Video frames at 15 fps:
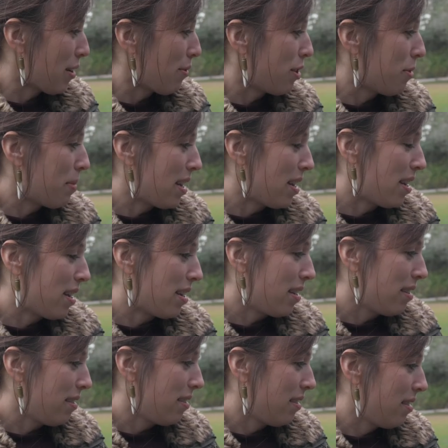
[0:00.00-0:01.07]
always been
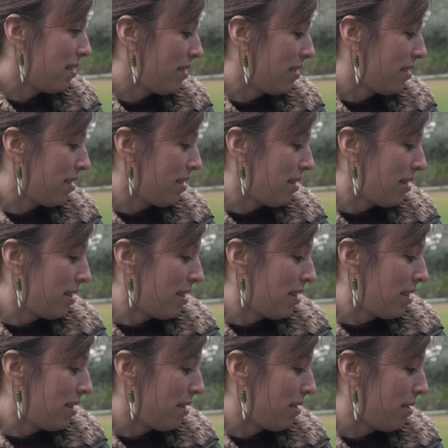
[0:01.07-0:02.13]
a
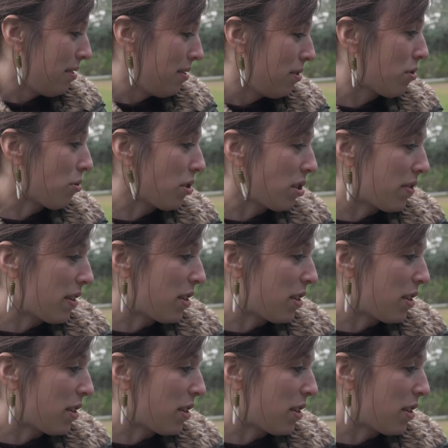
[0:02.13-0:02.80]
source